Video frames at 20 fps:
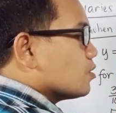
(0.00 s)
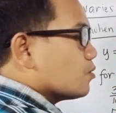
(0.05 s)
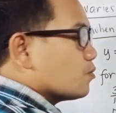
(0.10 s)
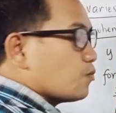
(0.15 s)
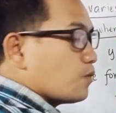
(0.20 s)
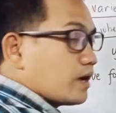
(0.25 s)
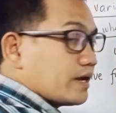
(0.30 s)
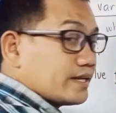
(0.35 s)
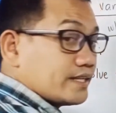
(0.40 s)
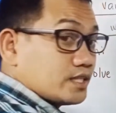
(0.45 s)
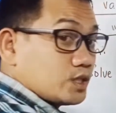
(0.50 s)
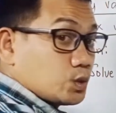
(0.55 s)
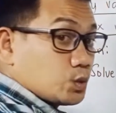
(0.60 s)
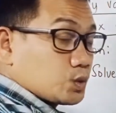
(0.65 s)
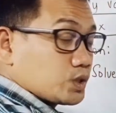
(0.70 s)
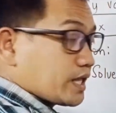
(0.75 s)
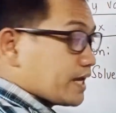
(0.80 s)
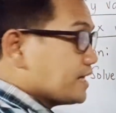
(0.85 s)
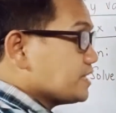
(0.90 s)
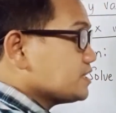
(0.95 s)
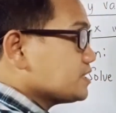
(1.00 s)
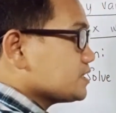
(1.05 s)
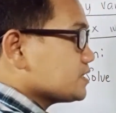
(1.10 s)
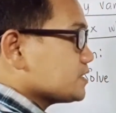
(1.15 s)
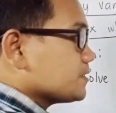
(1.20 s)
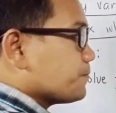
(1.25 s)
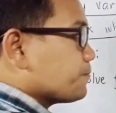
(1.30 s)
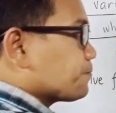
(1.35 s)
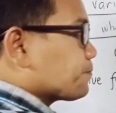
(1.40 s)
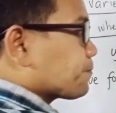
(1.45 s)
1 and 2/10,
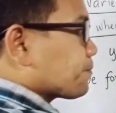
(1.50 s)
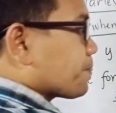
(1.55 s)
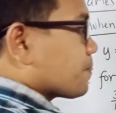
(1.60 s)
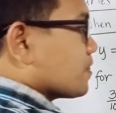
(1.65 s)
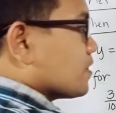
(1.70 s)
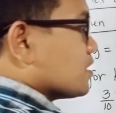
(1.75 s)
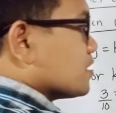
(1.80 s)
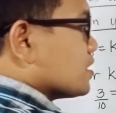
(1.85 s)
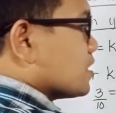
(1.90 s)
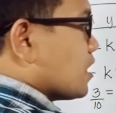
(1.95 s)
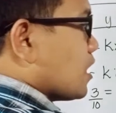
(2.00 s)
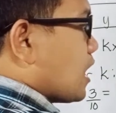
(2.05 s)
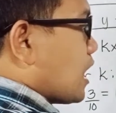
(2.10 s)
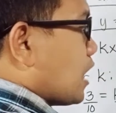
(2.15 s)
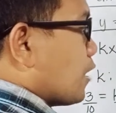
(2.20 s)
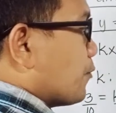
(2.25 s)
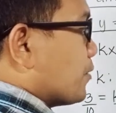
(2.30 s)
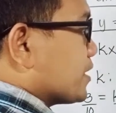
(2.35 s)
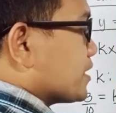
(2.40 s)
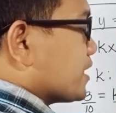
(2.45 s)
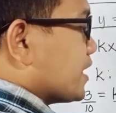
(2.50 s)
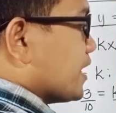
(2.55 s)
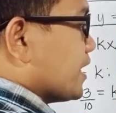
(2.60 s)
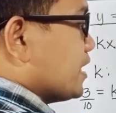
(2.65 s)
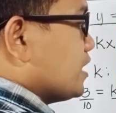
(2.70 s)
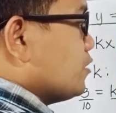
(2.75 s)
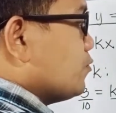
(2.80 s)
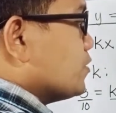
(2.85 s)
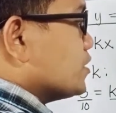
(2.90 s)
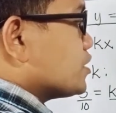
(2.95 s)
our
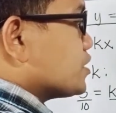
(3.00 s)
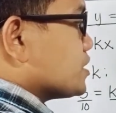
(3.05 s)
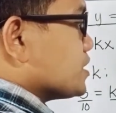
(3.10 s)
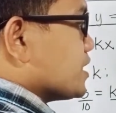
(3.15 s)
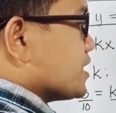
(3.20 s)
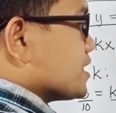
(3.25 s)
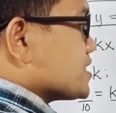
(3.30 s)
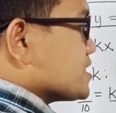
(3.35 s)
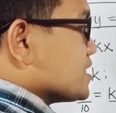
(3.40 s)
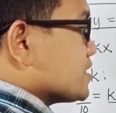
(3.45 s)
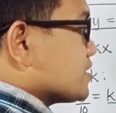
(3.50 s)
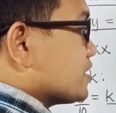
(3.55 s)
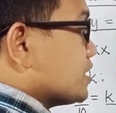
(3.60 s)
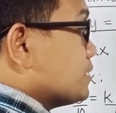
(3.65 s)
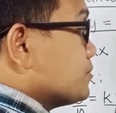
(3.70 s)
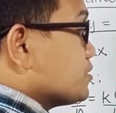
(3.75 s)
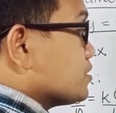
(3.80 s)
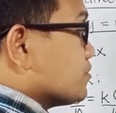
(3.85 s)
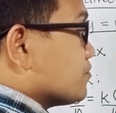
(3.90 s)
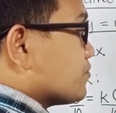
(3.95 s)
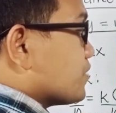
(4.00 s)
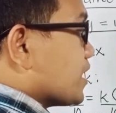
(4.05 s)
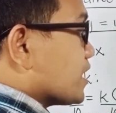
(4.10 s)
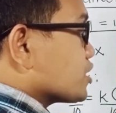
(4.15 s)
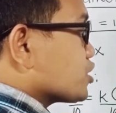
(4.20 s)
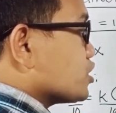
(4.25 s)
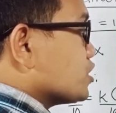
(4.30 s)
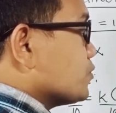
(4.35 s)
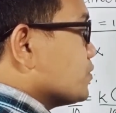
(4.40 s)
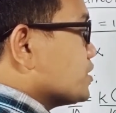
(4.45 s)
k, which is in terms of
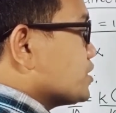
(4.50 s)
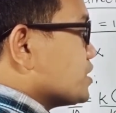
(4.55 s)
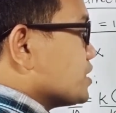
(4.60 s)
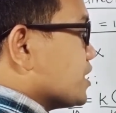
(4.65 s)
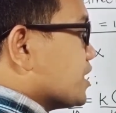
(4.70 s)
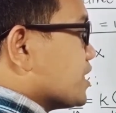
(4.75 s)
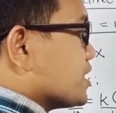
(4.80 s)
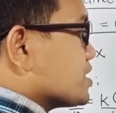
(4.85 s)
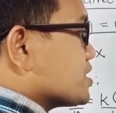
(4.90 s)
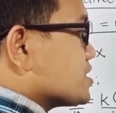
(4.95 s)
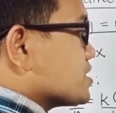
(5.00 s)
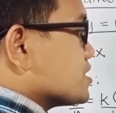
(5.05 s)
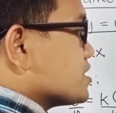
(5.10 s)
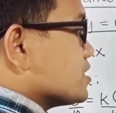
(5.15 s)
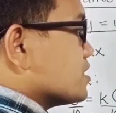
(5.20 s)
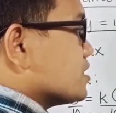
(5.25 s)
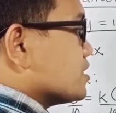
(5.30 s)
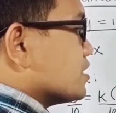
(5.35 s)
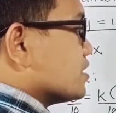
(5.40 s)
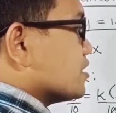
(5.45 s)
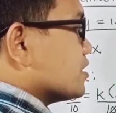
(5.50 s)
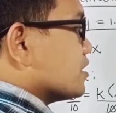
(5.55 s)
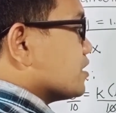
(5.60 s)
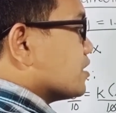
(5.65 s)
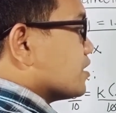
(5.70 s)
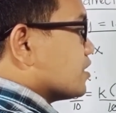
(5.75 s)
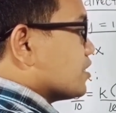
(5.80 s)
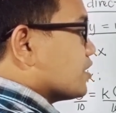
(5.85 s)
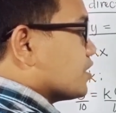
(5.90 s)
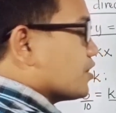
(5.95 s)
fraction, which is
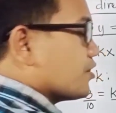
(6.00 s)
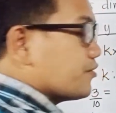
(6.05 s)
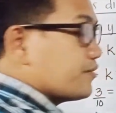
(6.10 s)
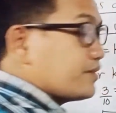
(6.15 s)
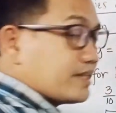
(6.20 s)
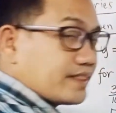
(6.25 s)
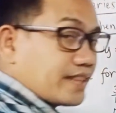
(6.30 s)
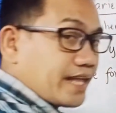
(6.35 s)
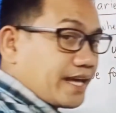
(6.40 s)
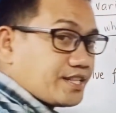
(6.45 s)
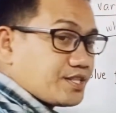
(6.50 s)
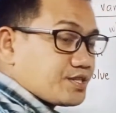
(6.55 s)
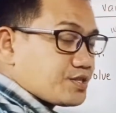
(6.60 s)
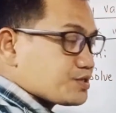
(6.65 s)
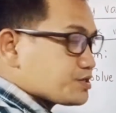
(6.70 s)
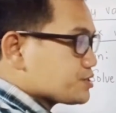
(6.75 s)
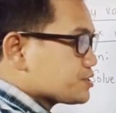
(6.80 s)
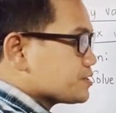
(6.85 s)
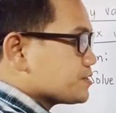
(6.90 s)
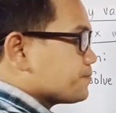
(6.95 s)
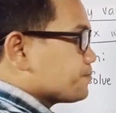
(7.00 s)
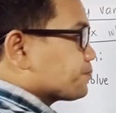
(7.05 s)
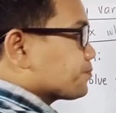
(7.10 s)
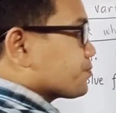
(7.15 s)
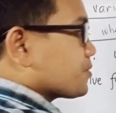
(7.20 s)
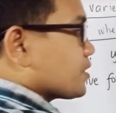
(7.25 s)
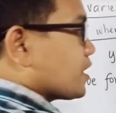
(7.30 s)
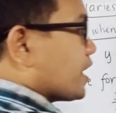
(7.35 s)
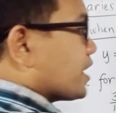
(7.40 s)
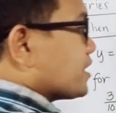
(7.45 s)
3/10,
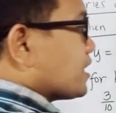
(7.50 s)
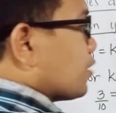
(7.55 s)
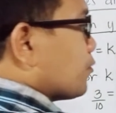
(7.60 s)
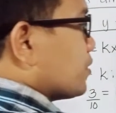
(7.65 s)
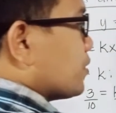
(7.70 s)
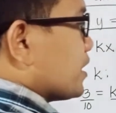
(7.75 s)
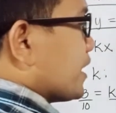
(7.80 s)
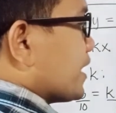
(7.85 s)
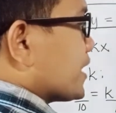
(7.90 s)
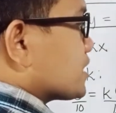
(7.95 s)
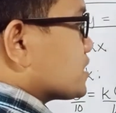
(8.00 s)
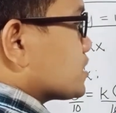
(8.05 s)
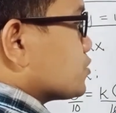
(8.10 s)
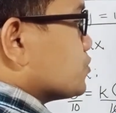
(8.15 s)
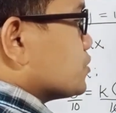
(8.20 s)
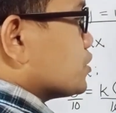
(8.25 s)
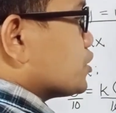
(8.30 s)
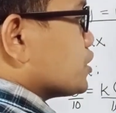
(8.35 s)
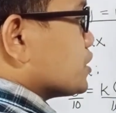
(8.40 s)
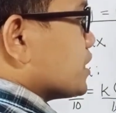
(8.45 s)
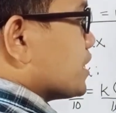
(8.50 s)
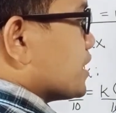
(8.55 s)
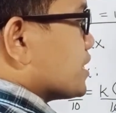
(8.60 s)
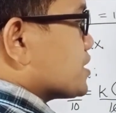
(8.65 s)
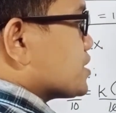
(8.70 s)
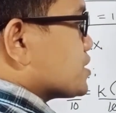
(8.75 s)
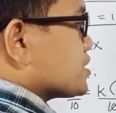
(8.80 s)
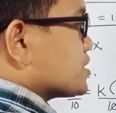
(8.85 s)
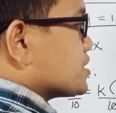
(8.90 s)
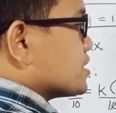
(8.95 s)
and our x, which
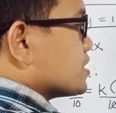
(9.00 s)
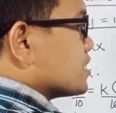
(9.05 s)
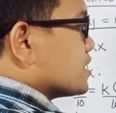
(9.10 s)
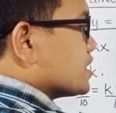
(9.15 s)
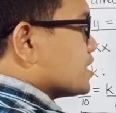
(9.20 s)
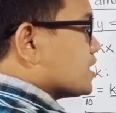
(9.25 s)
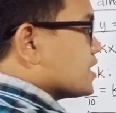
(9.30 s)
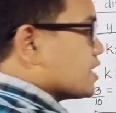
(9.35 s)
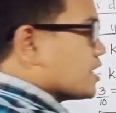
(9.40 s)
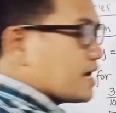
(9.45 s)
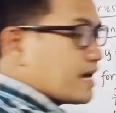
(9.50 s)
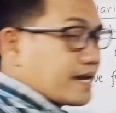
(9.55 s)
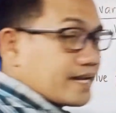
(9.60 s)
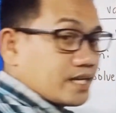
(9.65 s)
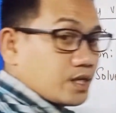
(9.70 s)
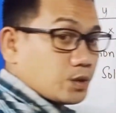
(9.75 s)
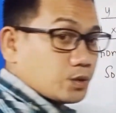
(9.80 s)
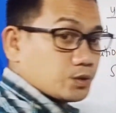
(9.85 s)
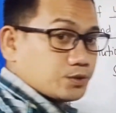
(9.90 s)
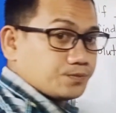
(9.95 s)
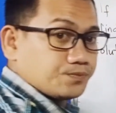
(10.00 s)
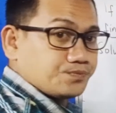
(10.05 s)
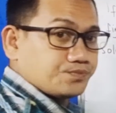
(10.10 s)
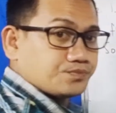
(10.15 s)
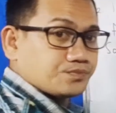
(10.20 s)
is unknown.